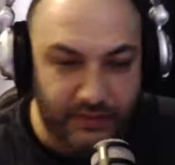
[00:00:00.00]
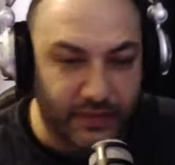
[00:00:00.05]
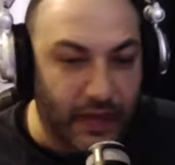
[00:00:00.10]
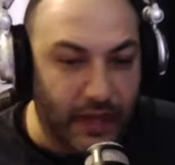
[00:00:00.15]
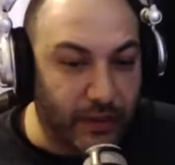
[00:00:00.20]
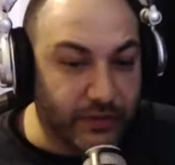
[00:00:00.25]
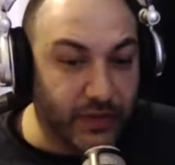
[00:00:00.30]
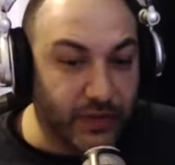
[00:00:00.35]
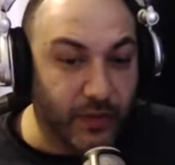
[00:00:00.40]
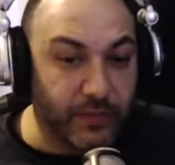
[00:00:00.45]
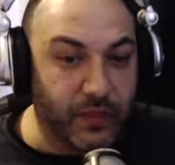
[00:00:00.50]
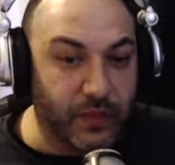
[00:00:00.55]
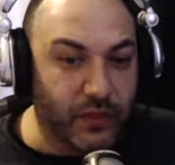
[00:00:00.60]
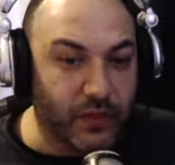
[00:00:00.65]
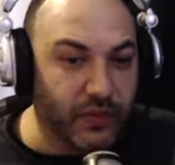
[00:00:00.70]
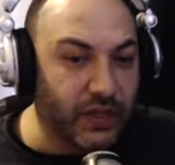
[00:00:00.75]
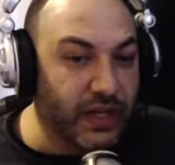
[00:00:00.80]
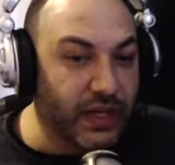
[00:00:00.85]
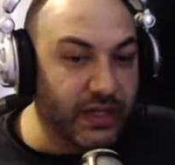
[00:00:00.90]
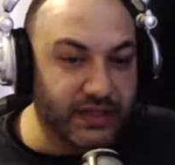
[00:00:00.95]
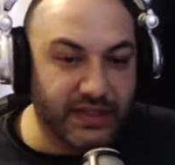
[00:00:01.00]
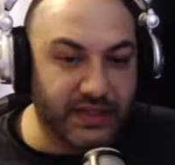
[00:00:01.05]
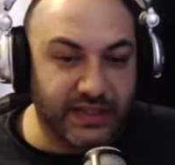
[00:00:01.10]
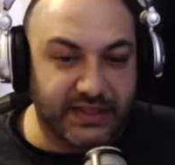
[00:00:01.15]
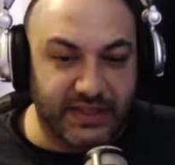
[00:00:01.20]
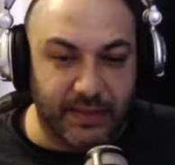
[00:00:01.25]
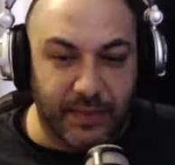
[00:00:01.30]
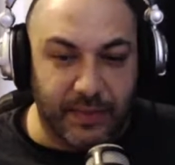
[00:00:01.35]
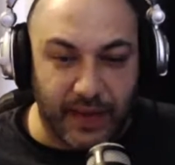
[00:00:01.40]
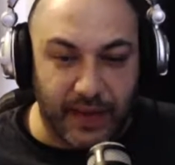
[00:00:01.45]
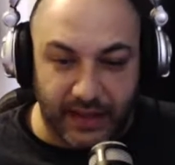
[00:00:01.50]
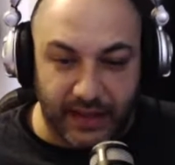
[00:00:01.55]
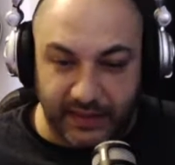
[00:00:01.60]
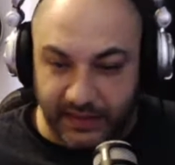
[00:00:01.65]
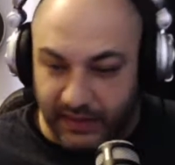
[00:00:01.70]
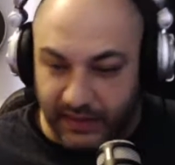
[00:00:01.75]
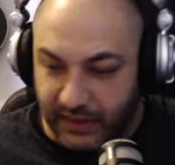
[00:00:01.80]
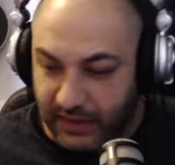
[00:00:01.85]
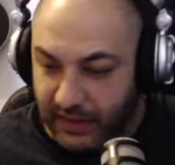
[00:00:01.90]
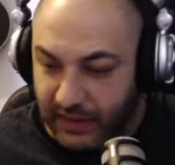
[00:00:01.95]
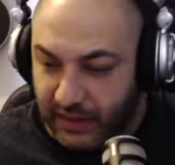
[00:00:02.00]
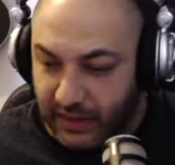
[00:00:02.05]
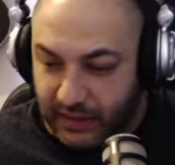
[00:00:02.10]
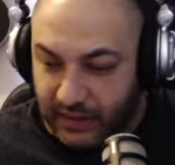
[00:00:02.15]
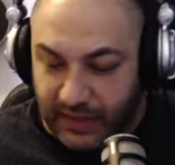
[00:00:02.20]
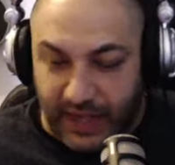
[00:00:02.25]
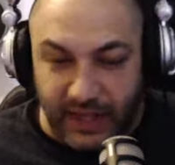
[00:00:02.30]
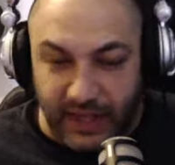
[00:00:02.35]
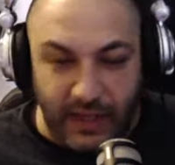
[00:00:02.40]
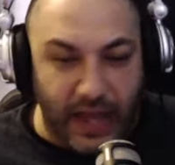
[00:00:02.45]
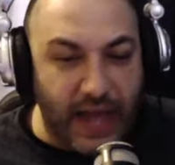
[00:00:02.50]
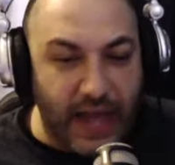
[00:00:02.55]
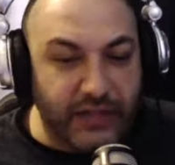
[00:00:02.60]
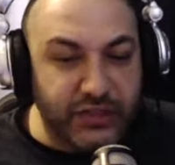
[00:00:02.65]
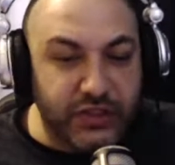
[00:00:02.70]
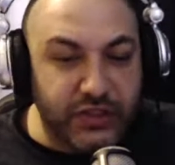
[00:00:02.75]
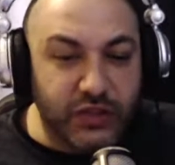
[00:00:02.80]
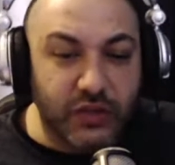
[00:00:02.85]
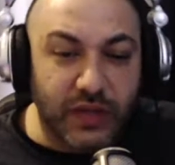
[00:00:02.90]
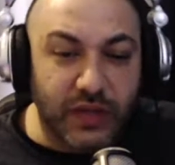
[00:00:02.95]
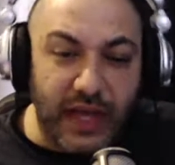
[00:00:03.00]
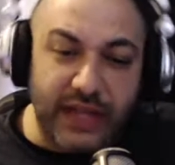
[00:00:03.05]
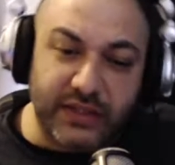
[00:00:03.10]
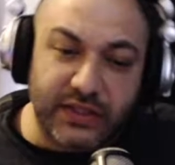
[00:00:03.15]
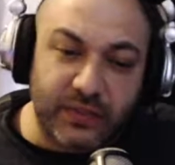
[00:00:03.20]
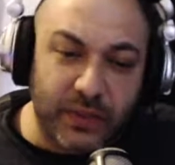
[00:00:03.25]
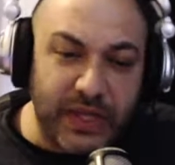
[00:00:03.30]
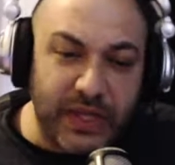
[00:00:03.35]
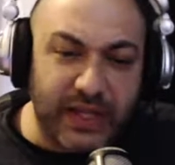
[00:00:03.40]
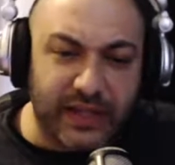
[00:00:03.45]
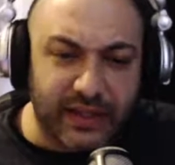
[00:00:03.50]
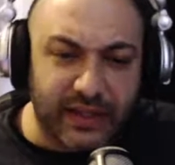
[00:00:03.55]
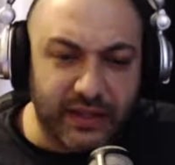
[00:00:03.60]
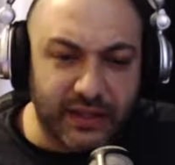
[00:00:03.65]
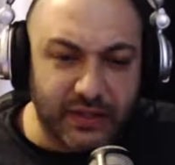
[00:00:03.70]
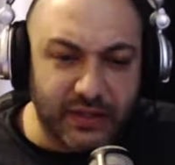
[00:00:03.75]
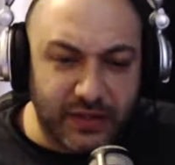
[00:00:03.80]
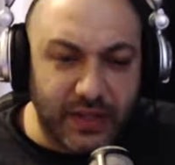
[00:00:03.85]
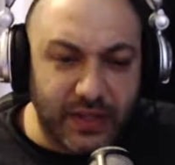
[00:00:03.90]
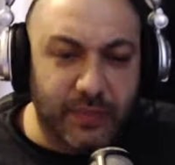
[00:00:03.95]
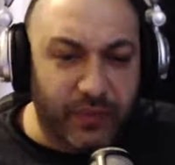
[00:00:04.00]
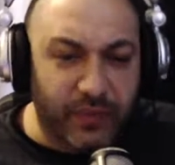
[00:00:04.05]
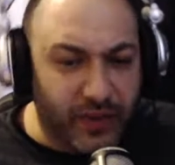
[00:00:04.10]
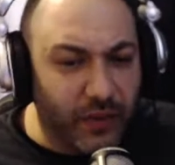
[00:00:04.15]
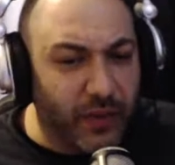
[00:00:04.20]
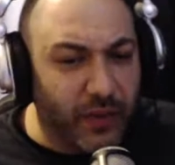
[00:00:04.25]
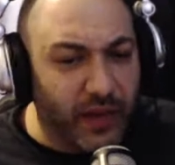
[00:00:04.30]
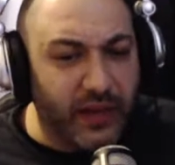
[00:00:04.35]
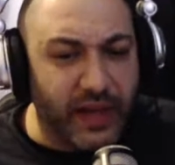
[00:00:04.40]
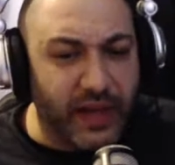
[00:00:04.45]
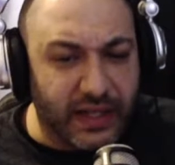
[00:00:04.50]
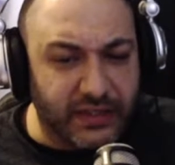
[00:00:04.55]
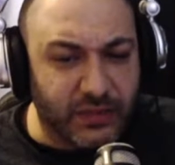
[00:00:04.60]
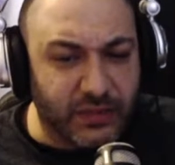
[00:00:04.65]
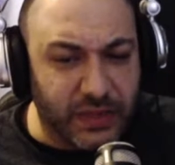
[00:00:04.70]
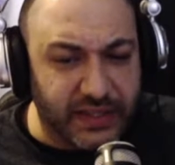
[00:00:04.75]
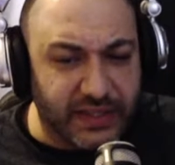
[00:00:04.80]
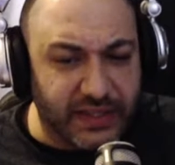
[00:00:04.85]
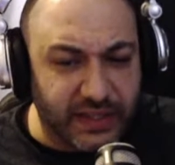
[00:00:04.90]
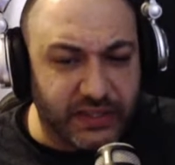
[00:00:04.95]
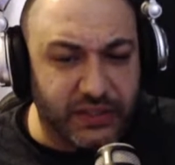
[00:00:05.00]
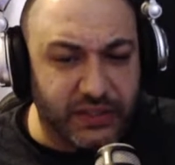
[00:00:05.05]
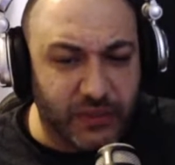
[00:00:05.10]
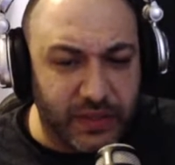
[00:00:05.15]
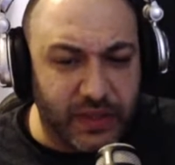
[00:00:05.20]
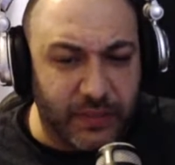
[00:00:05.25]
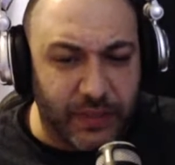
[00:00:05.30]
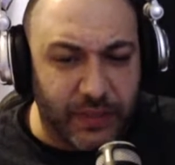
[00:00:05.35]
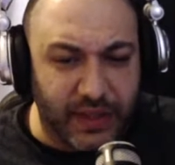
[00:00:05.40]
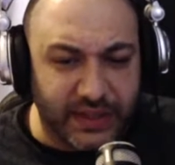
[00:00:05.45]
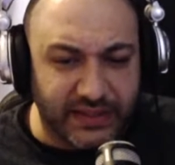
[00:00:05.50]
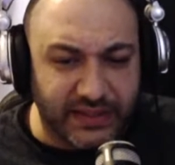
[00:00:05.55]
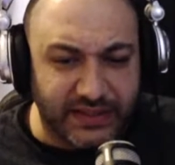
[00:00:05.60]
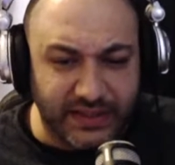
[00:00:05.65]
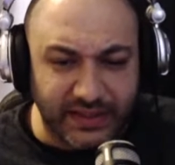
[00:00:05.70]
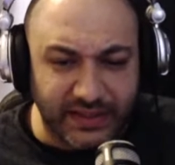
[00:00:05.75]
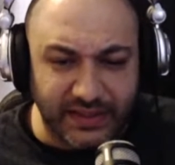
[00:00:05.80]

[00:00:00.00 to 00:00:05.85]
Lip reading: I was on mute. Listen, man, how'd you do last week? You did pretty well last week, didn't you, with your picks?